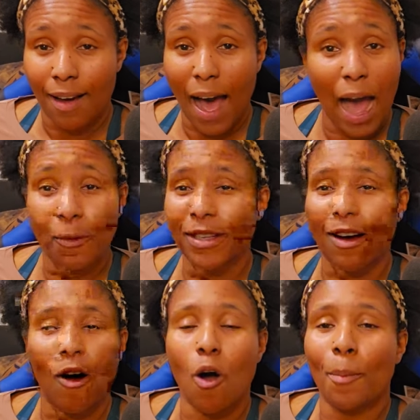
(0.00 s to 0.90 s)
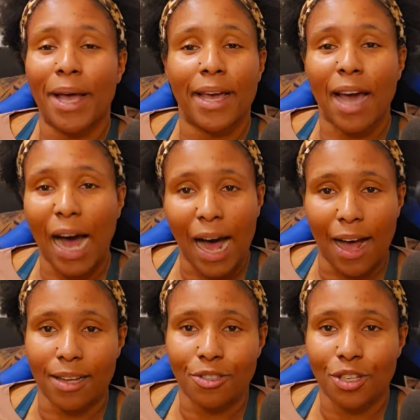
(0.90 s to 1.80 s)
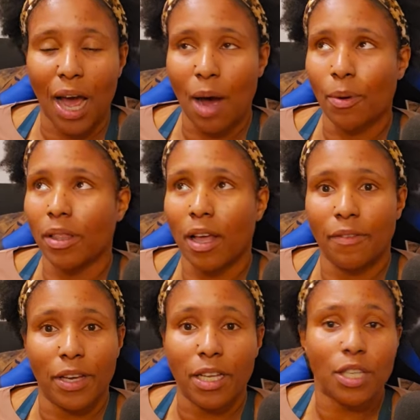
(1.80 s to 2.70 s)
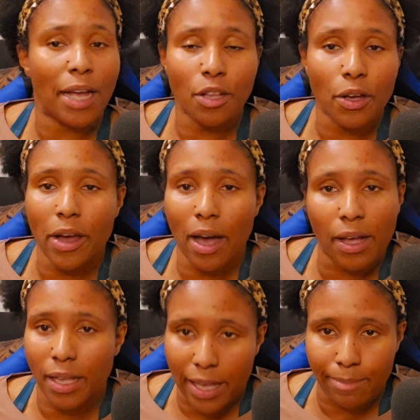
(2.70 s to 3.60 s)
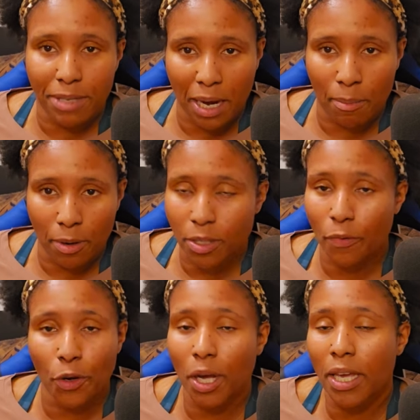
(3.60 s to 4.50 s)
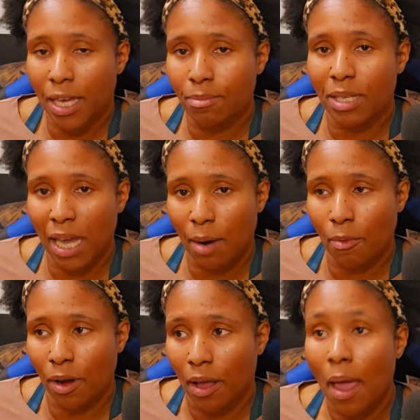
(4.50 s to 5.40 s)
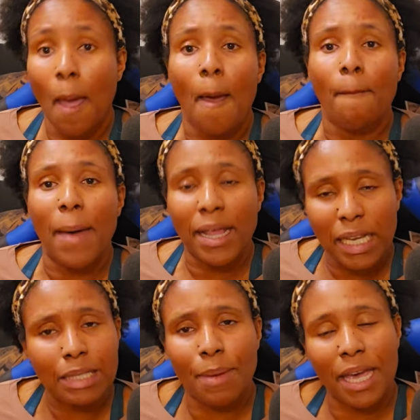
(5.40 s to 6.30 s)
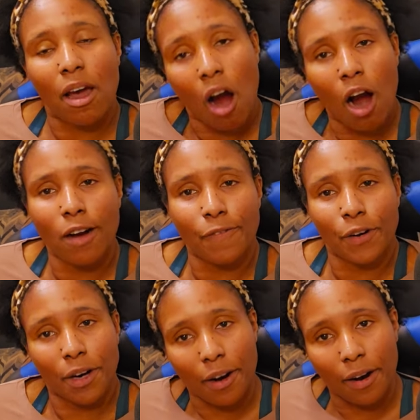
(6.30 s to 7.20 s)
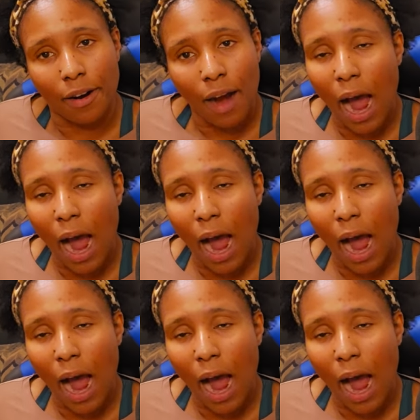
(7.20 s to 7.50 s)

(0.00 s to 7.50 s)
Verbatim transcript: I would, oh my gosh, I would love it. Because I know y'all going to keep Tamra. So if you're going to keep Tamra, at least make it hard for her.